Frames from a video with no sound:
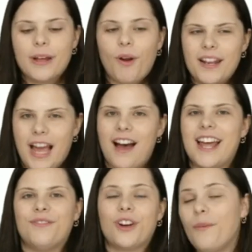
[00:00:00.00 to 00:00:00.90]

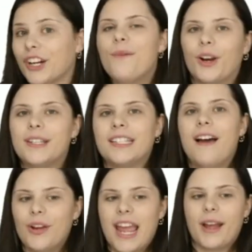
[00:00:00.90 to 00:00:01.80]
seemingly minor
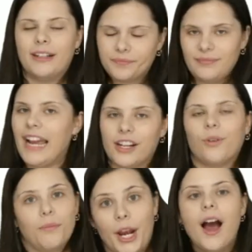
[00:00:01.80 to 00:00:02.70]
mistakes can
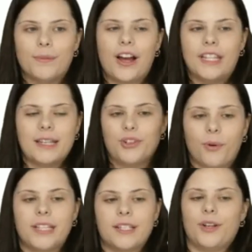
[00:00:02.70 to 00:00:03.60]
have
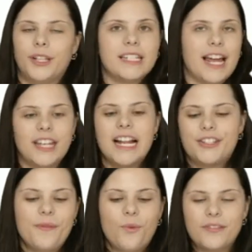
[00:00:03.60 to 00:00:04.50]
huger
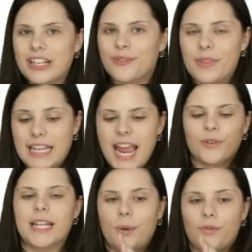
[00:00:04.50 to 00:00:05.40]
consequences. Right.
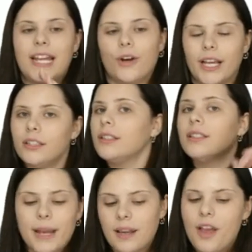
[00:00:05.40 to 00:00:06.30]

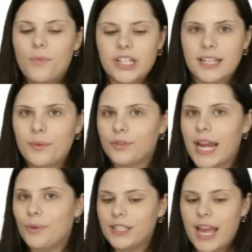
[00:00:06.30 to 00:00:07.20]
So the
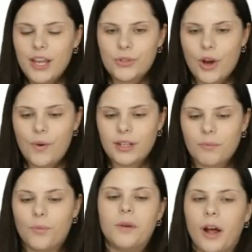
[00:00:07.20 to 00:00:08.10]
need for
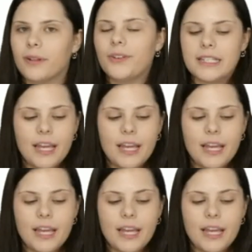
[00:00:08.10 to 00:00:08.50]
robust